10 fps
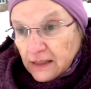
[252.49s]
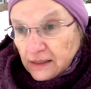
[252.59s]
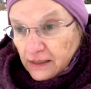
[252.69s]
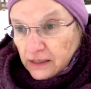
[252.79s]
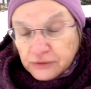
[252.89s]

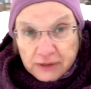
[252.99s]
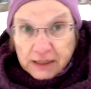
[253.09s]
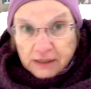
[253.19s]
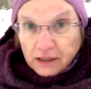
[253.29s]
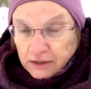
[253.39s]
thankfully I
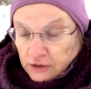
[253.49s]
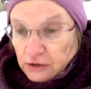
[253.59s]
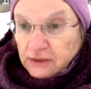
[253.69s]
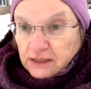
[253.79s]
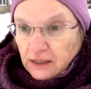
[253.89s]
got a good
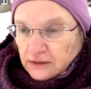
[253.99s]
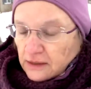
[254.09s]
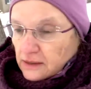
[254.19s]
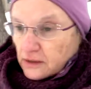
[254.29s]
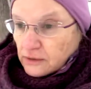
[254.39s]
result.
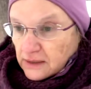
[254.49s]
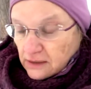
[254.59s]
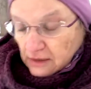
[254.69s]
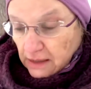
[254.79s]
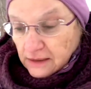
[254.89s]
And the reason,
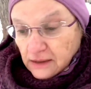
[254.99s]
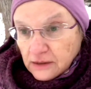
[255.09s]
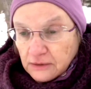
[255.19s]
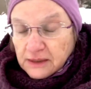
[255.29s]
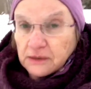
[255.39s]
like I said, the
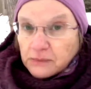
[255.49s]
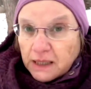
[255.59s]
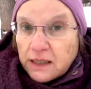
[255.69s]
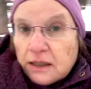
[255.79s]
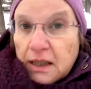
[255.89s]
reason
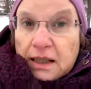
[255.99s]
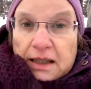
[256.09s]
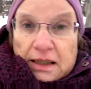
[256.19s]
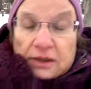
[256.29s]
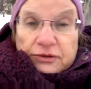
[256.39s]
my
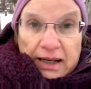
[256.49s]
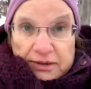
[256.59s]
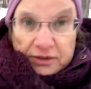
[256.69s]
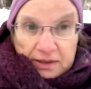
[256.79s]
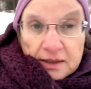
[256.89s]

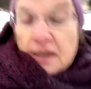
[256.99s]
fasting